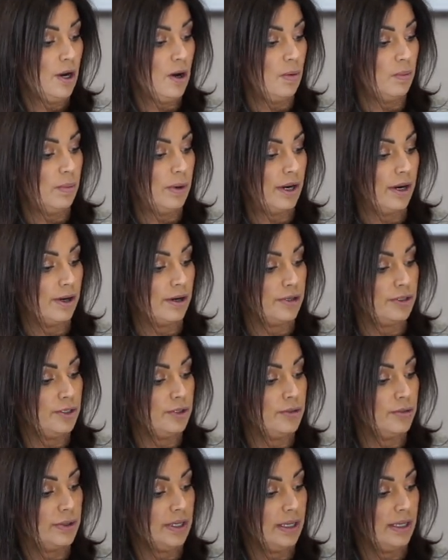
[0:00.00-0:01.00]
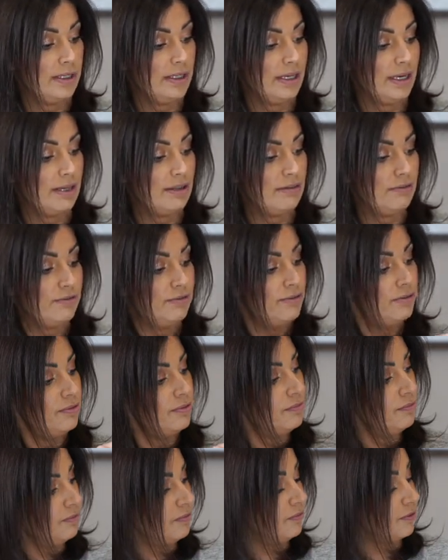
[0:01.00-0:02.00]
where you can get,
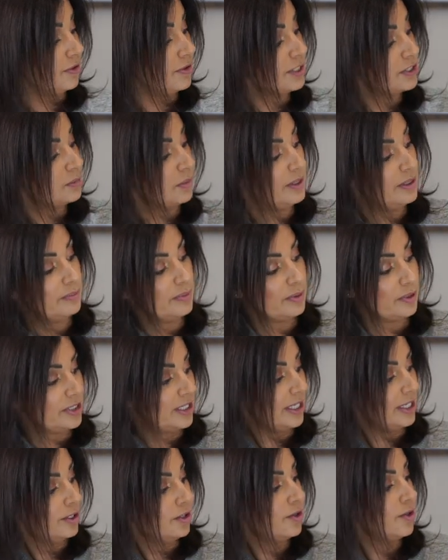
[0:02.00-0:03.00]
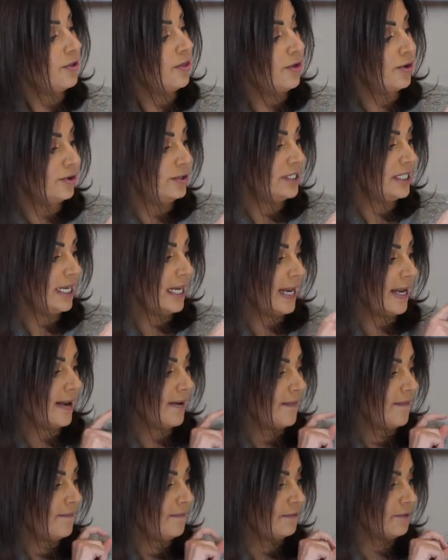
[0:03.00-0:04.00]
for this one in particular,
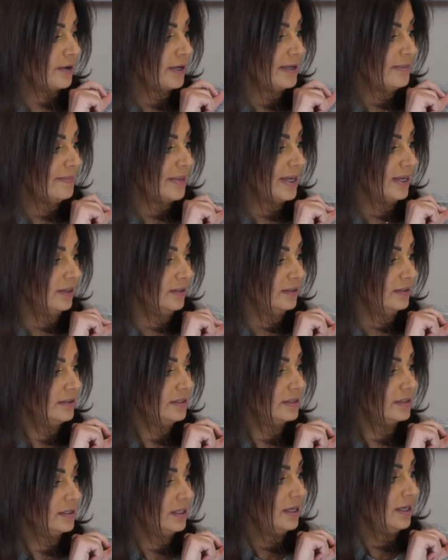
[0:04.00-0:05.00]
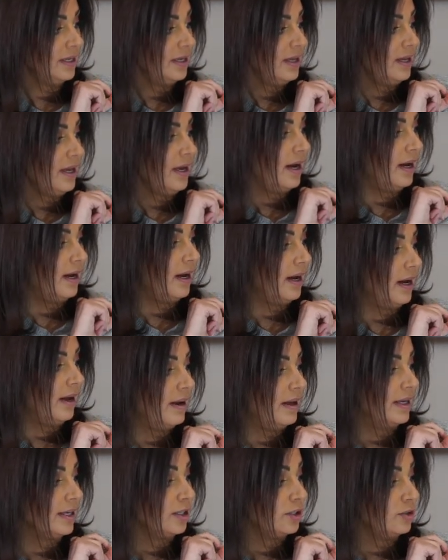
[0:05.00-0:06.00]
13 free meals,
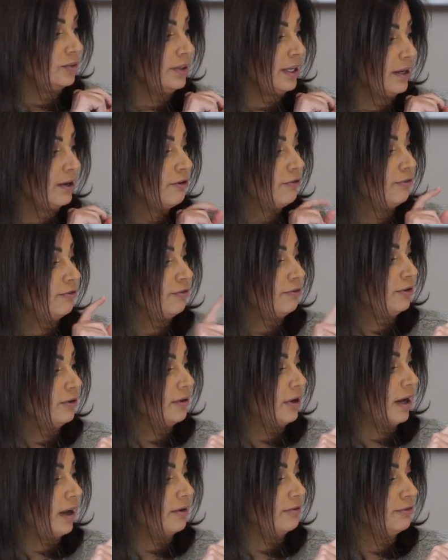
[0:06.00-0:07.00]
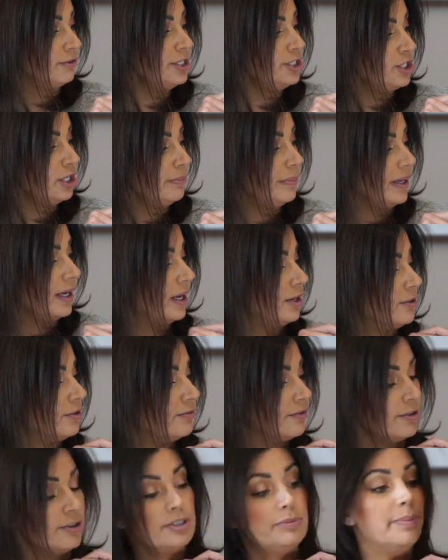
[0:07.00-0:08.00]
including free shipping on your
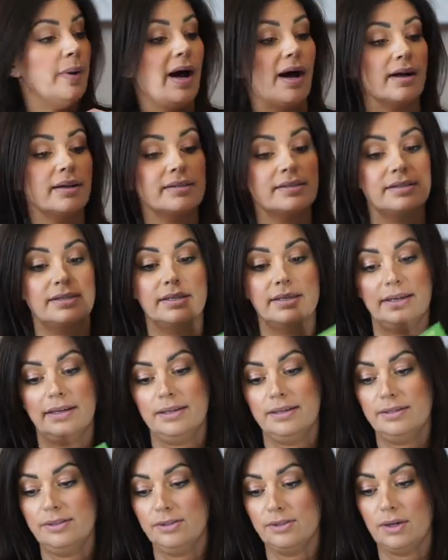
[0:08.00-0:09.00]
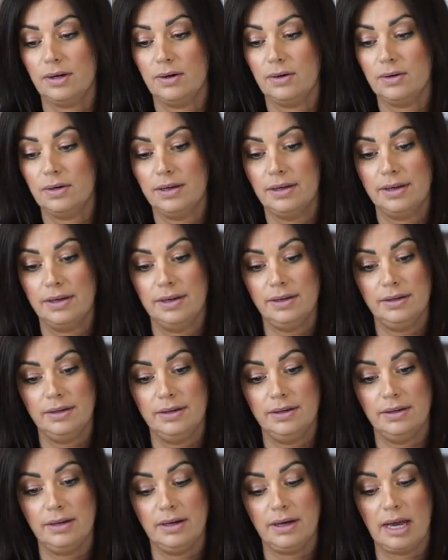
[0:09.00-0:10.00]
first box. So
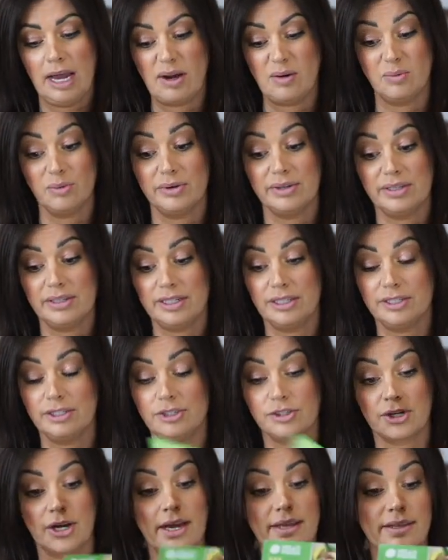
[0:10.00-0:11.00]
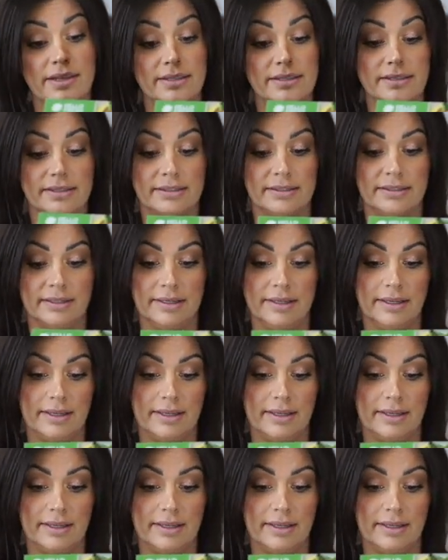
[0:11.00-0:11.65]
I really need to try this.